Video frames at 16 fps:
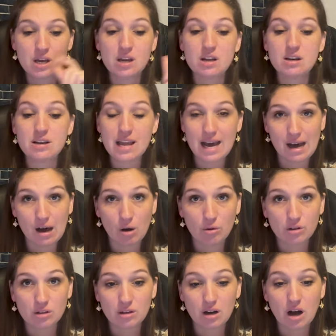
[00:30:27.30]
Now,
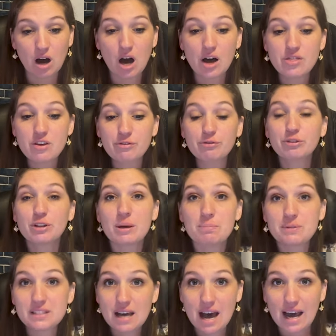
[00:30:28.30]
on the flip
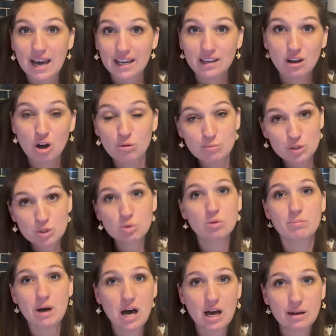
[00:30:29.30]
side, homeschool
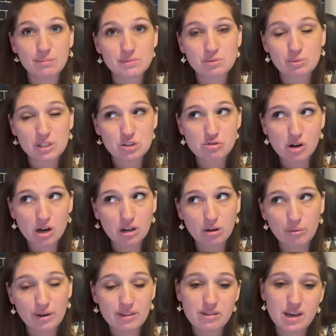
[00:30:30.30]
moms, we struggle
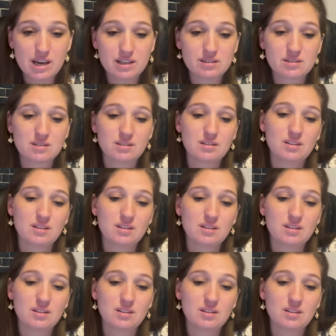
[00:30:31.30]
with this.